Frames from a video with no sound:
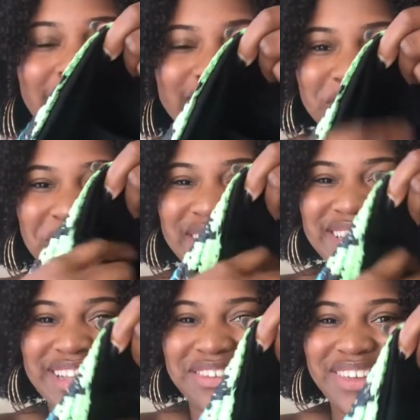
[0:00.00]
body spray and
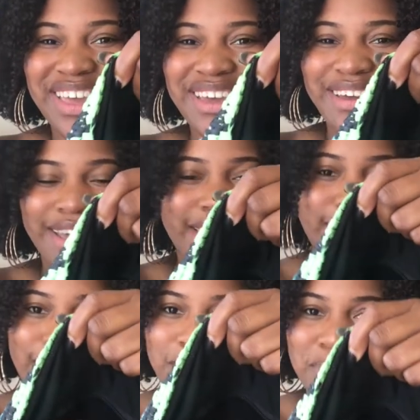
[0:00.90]
stuff in
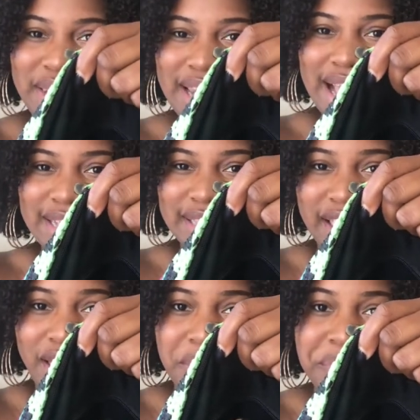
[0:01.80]
it, but it has
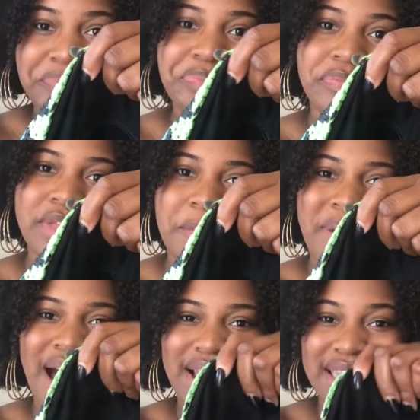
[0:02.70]
a um a
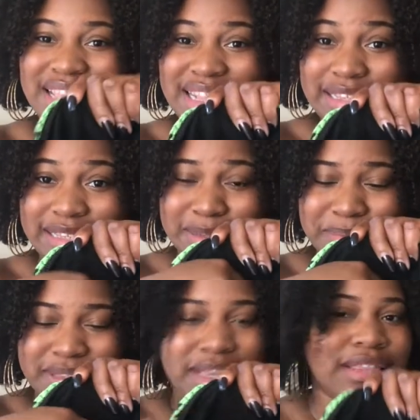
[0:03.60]
pocket that
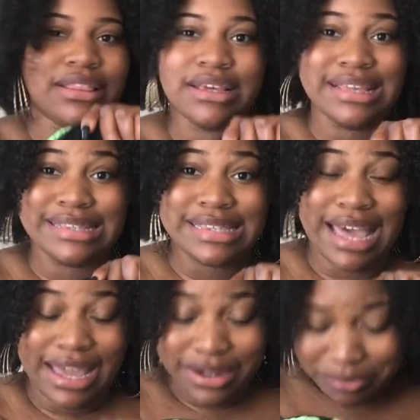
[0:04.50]
zips in the
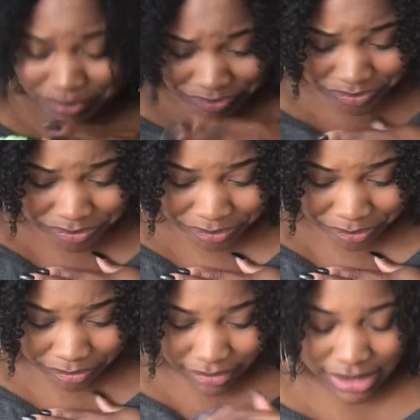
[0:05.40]
inside.
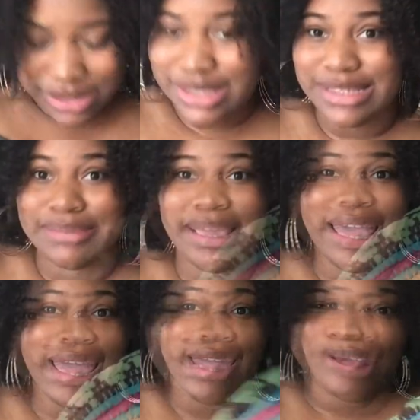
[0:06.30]
Excuse me.
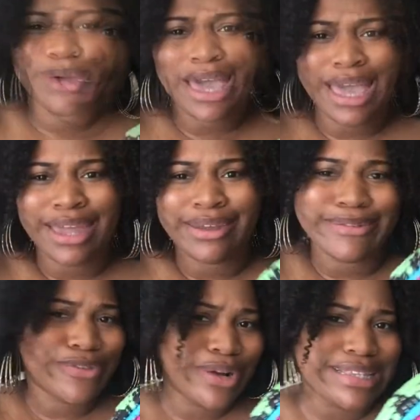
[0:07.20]
And, cute. and it
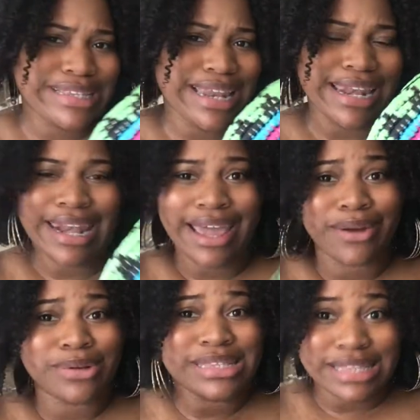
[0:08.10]
was
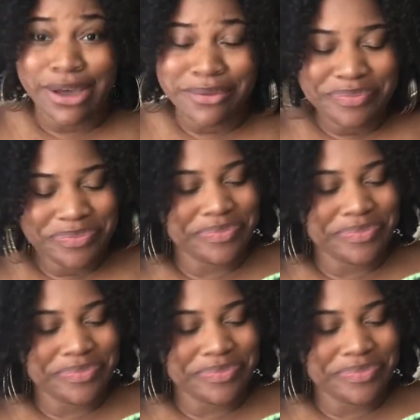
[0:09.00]
$14.99 on sale.